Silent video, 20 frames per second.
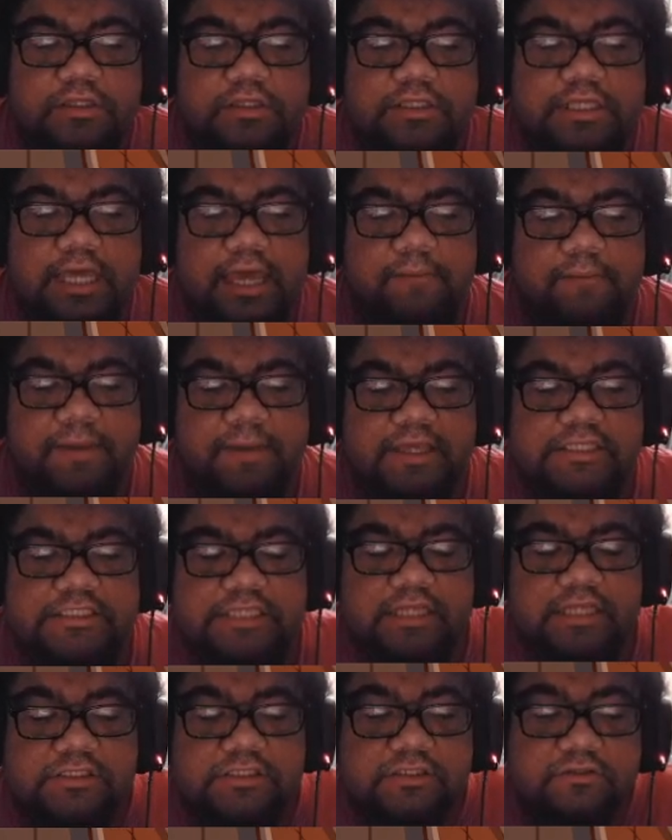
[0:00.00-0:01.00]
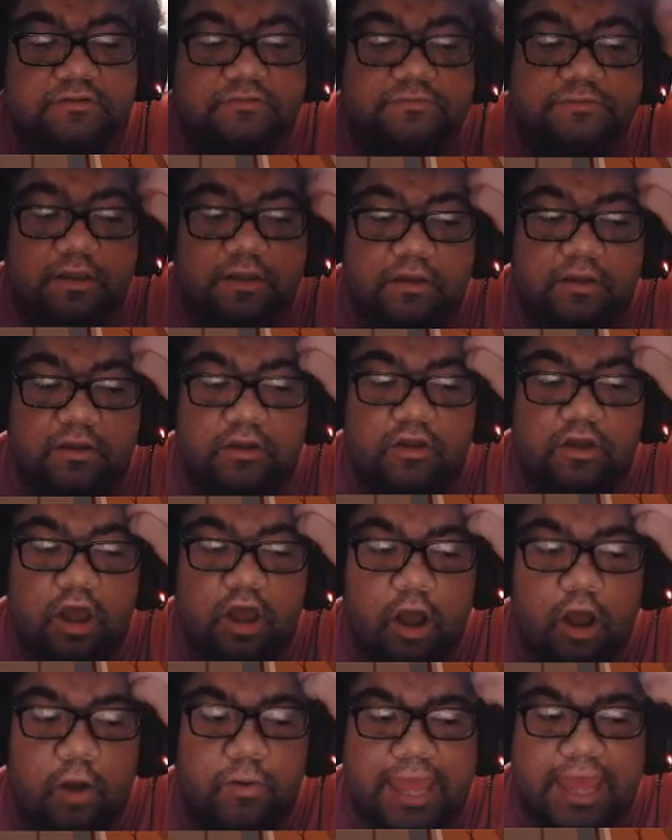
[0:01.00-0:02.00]
Yeah, makes sense.
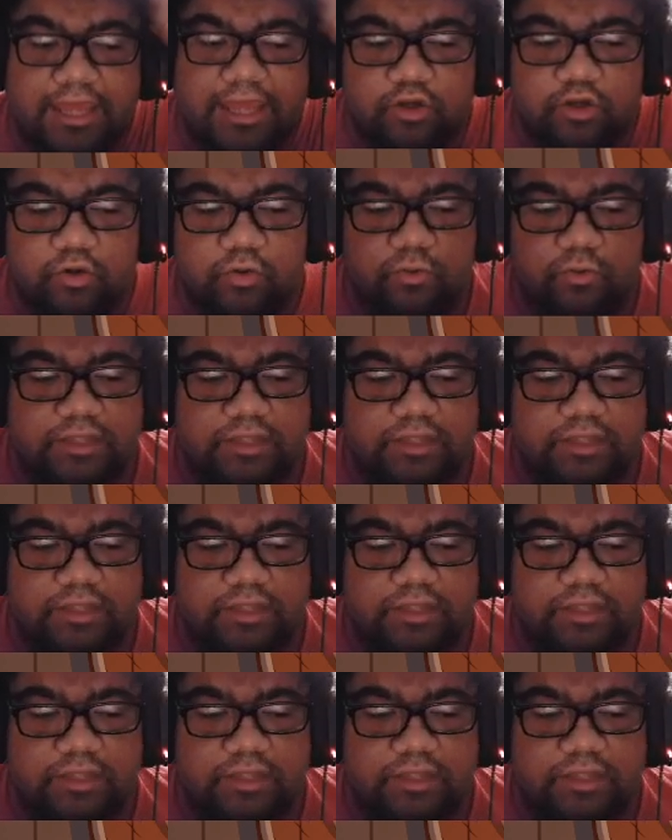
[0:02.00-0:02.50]
Okay, cool.